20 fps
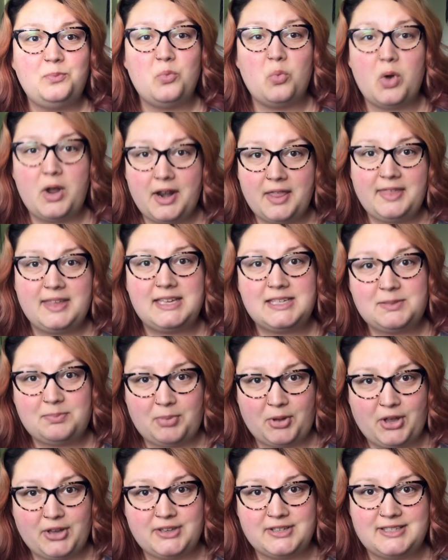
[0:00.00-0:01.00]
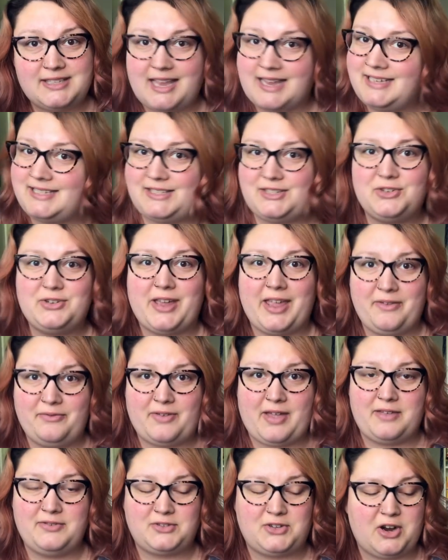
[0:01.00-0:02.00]
One of these books, I still gave
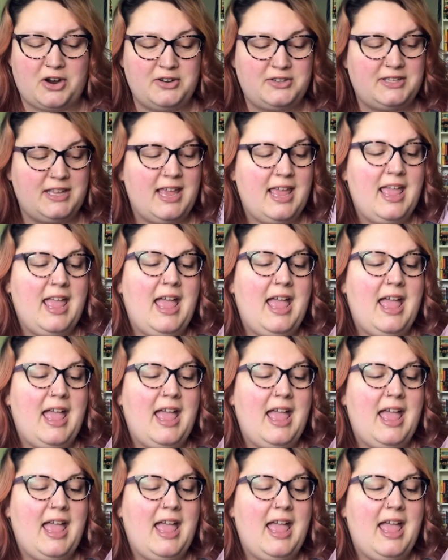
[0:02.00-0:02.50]
five stars.